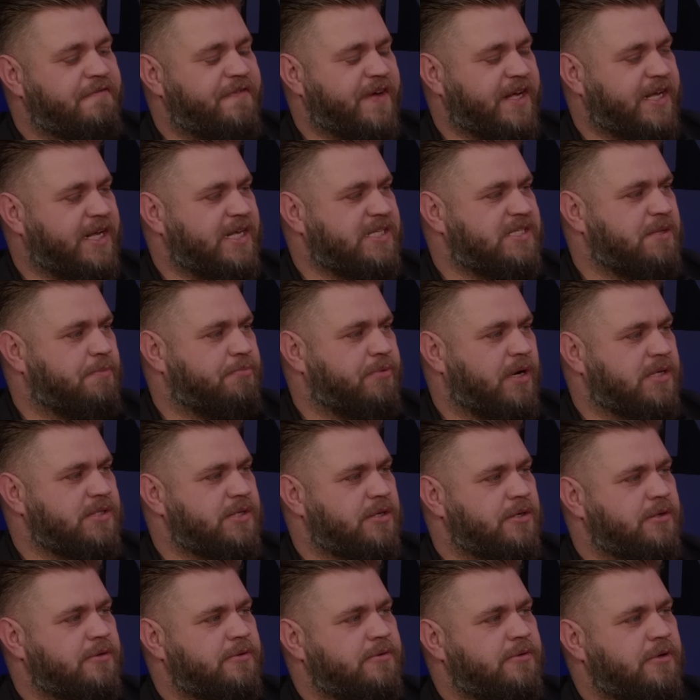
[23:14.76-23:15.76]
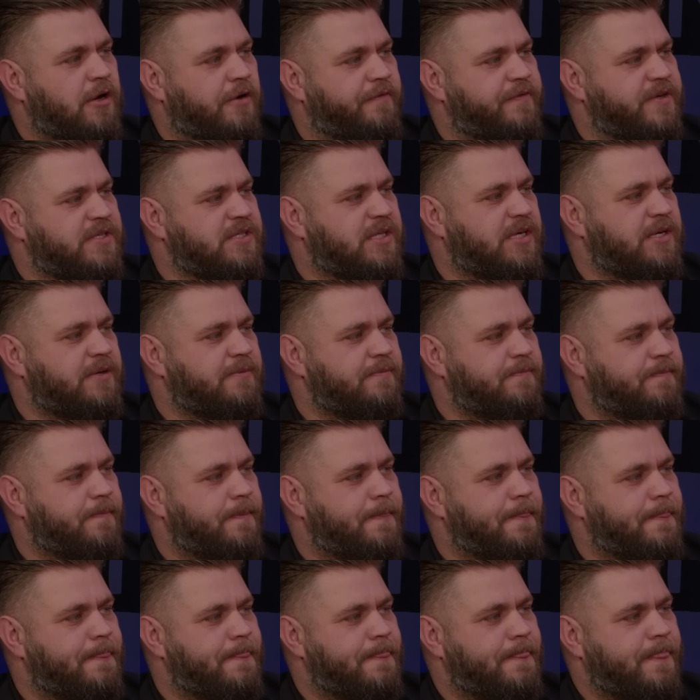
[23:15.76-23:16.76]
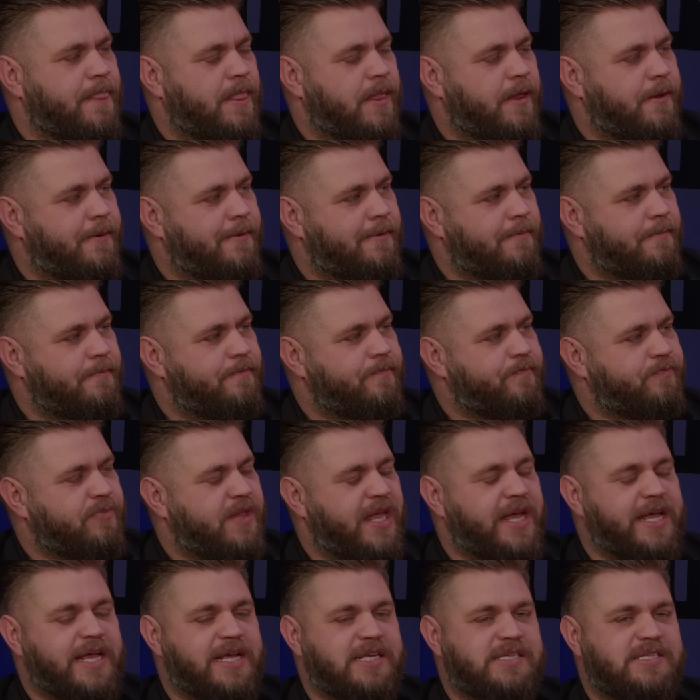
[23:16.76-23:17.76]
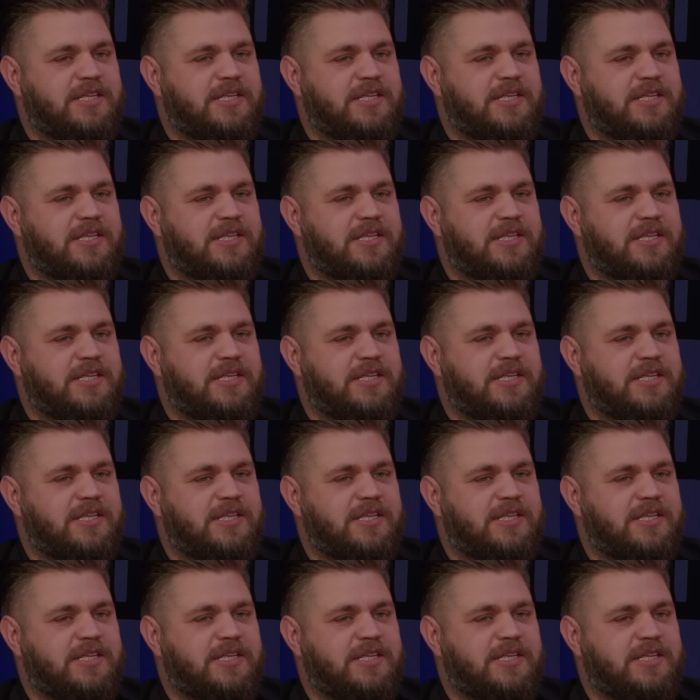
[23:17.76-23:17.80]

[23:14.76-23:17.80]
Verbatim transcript: I think he's the president, obviously. He